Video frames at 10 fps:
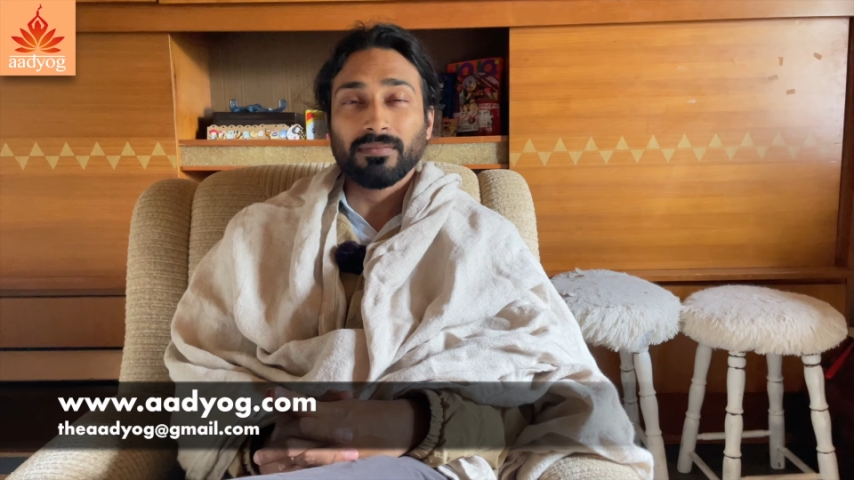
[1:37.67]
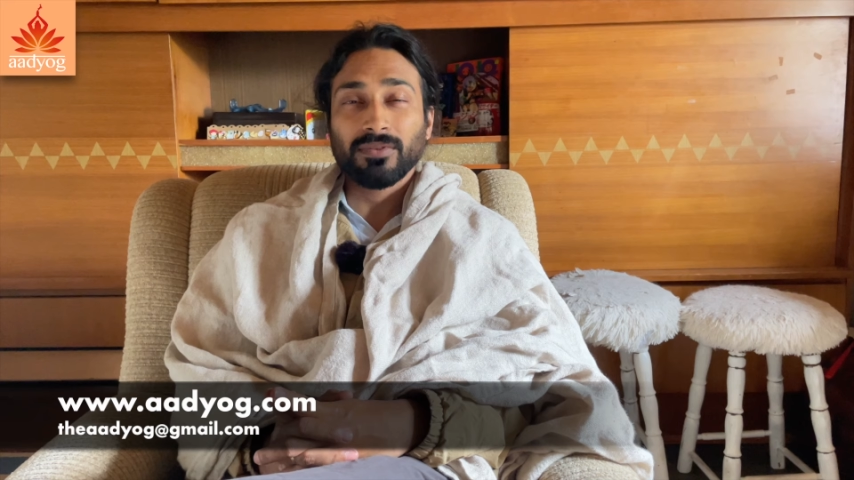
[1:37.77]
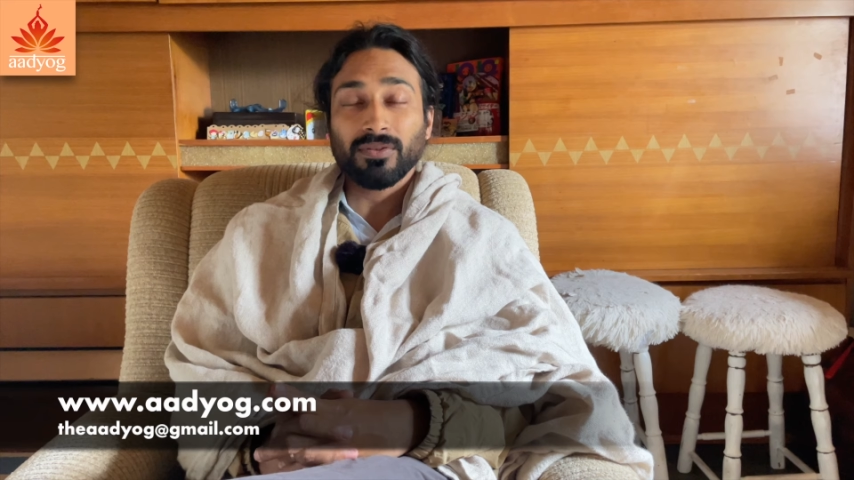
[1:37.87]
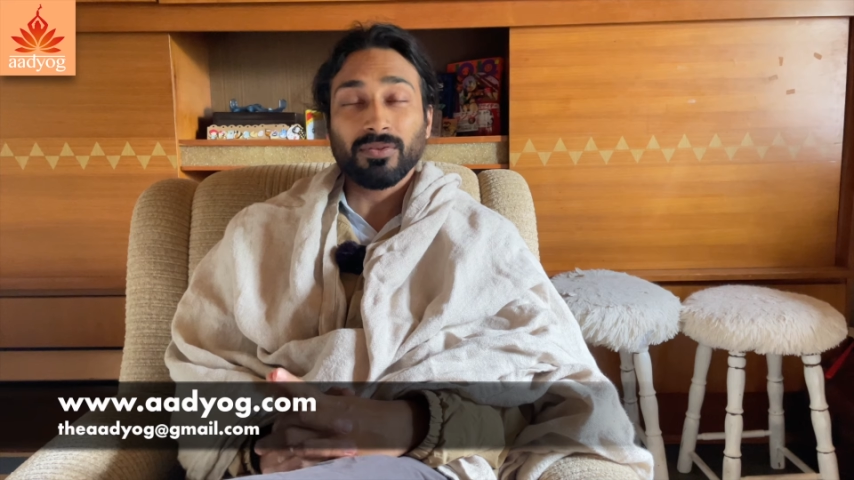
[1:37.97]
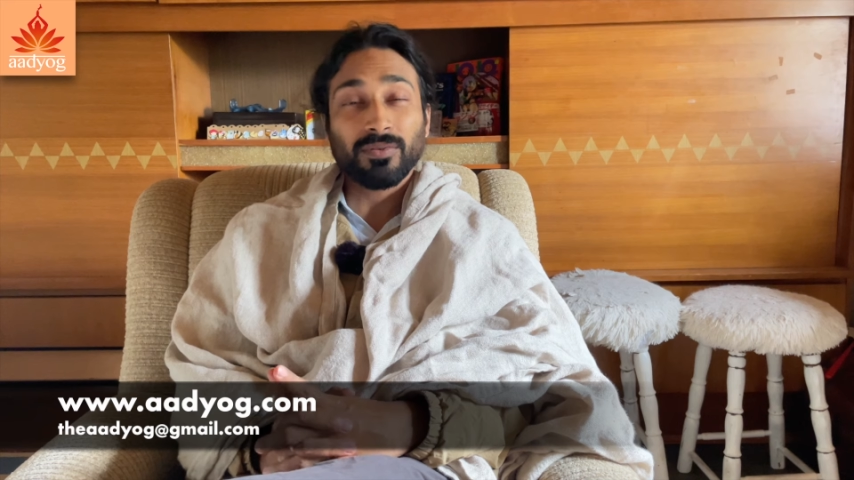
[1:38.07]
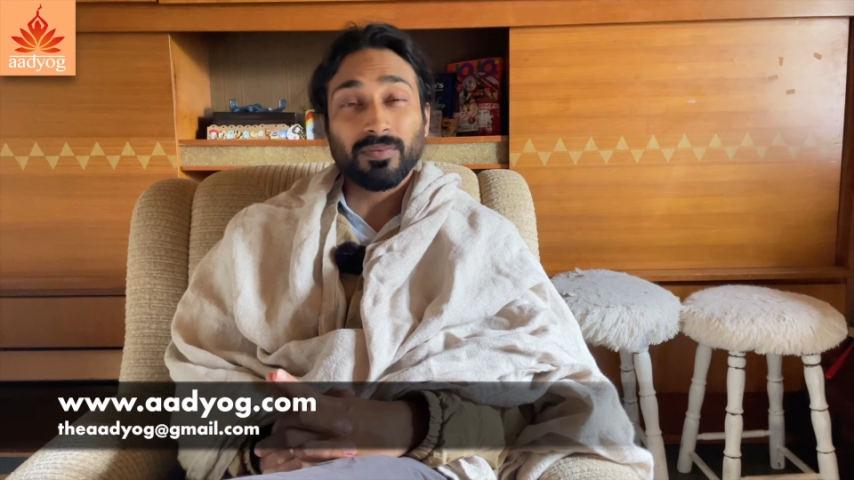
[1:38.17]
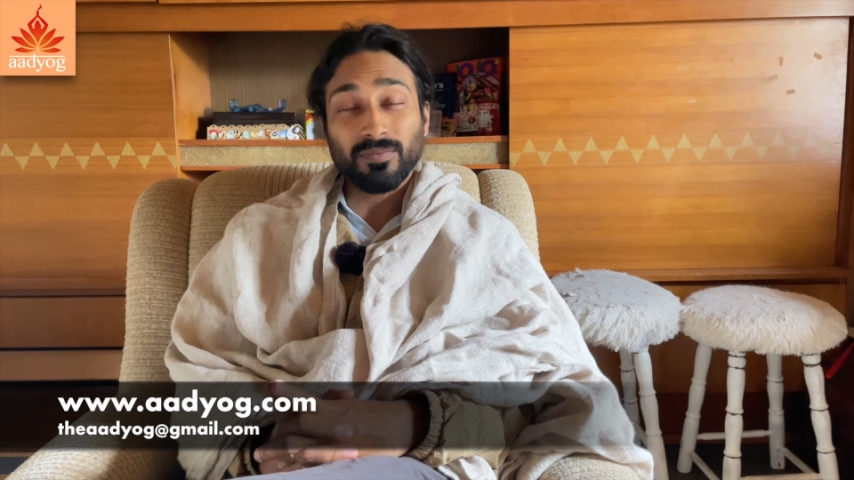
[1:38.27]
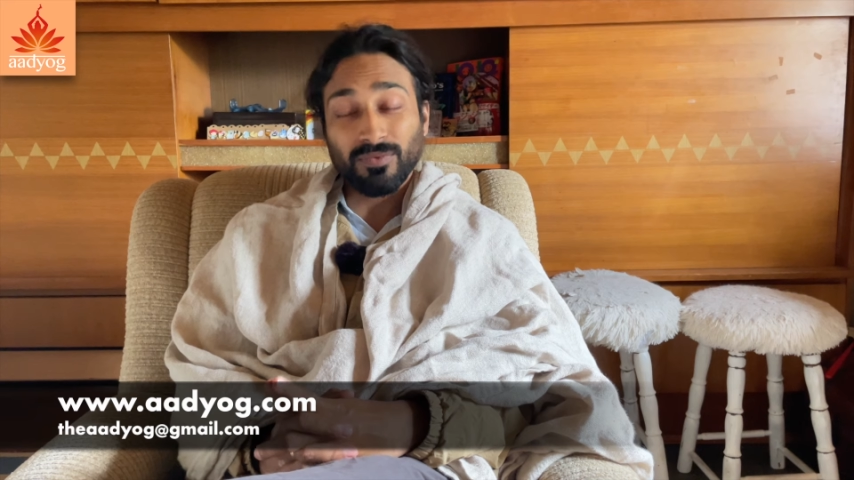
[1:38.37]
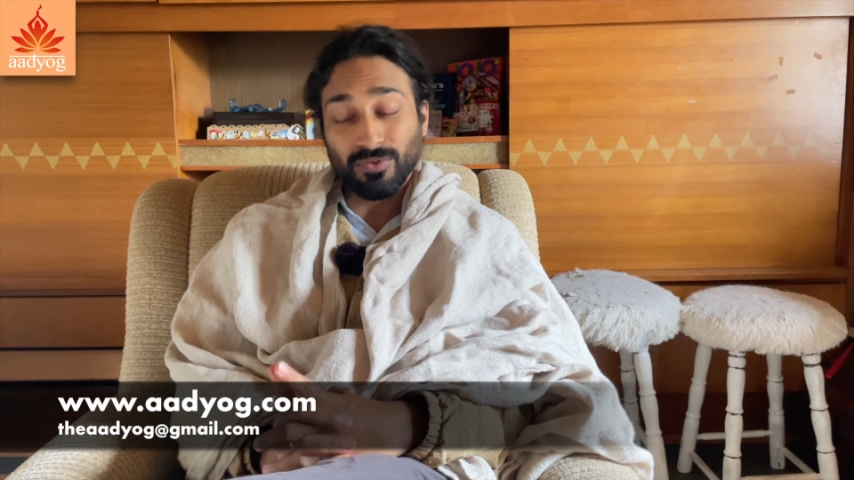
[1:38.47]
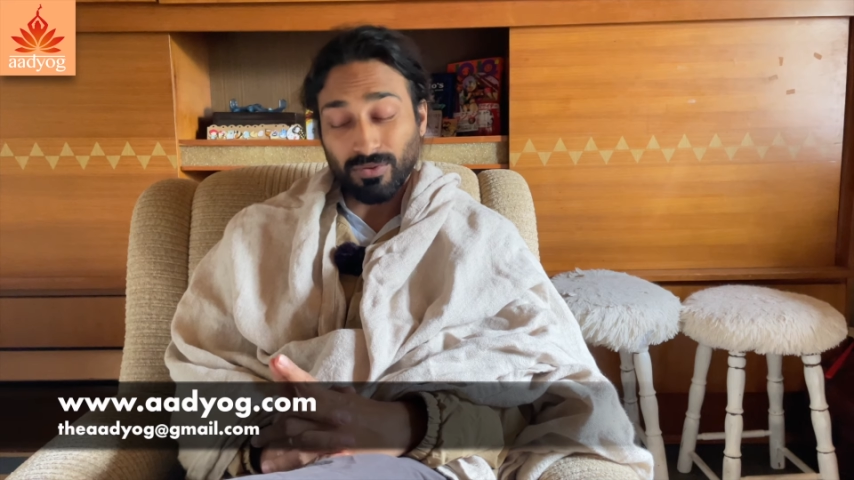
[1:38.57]
So
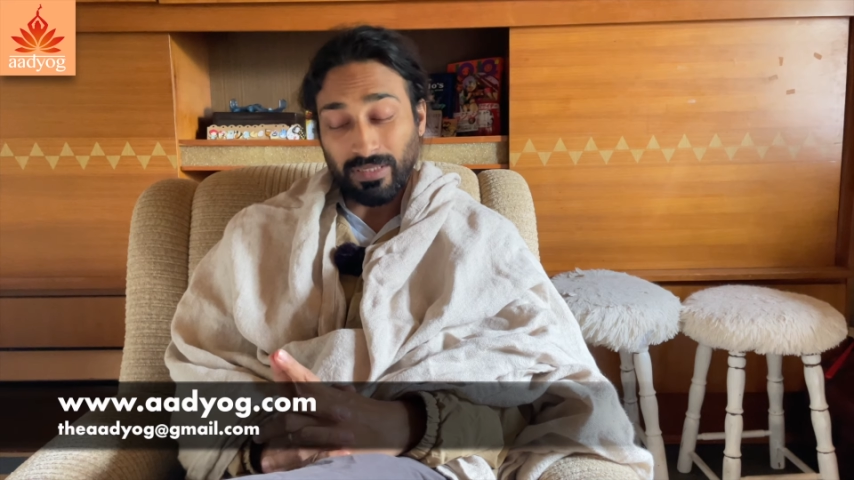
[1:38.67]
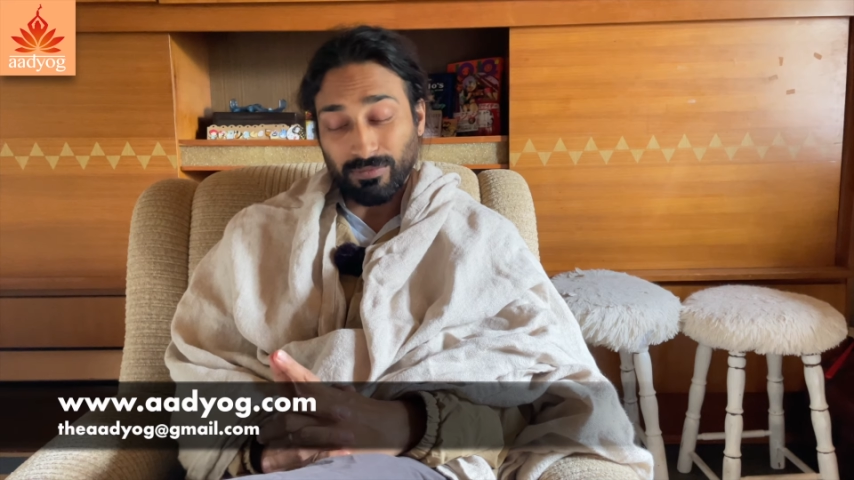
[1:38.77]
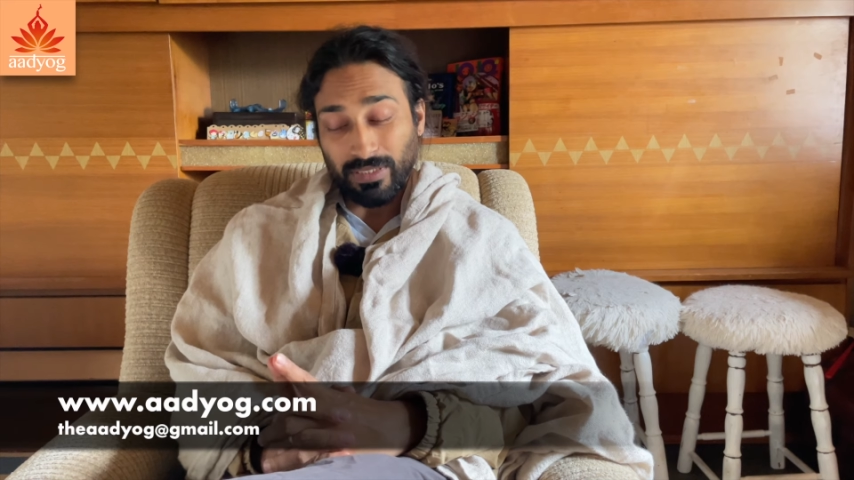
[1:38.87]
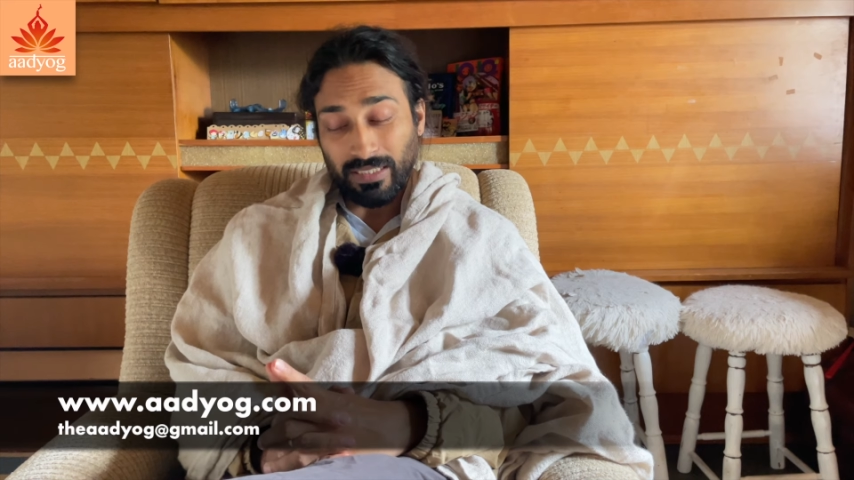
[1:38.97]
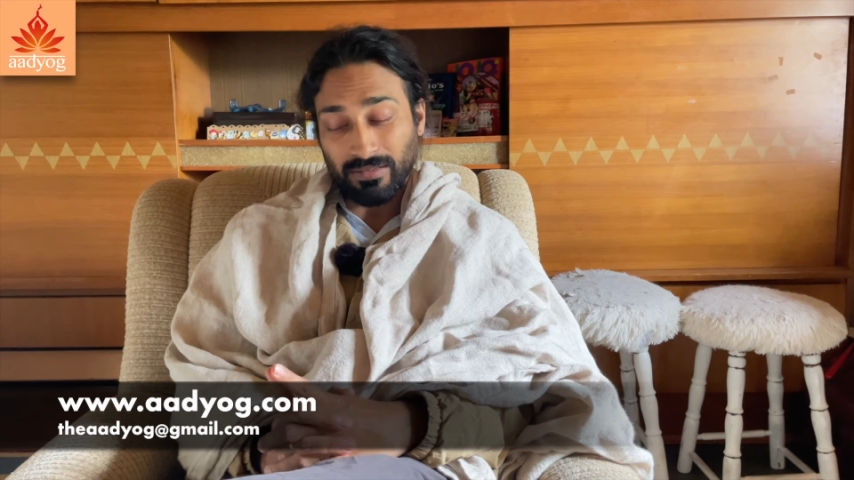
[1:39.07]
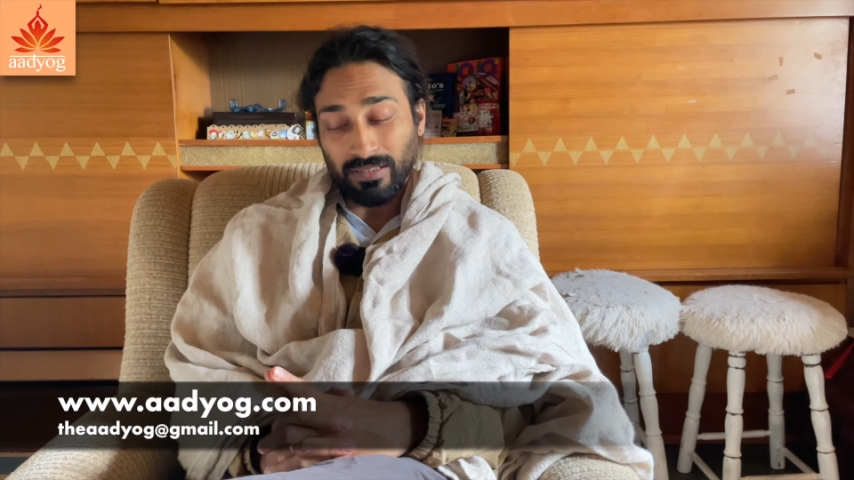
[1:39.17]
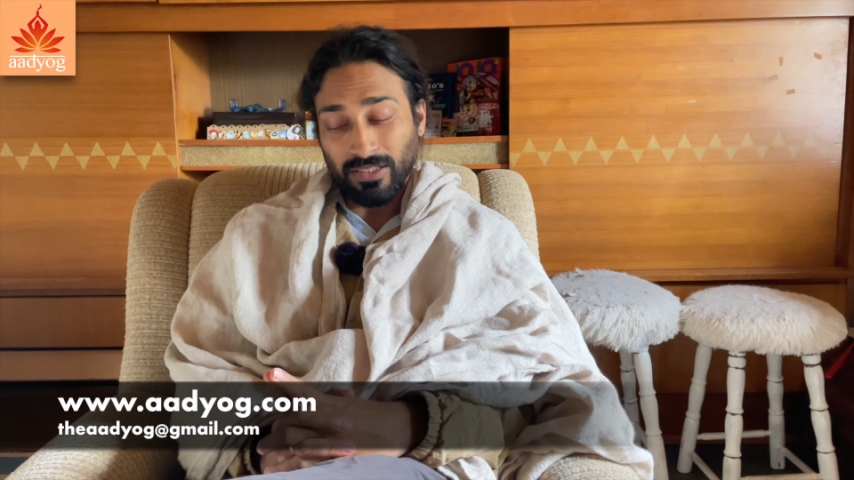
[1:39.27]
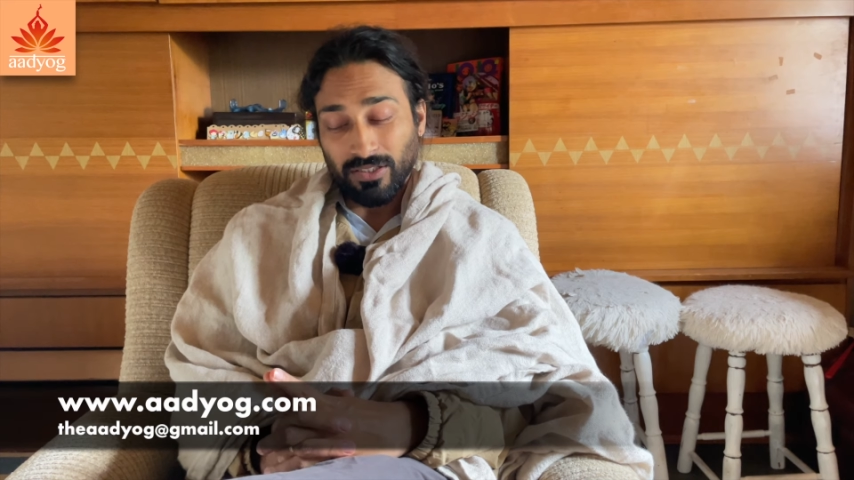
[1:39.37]
that we can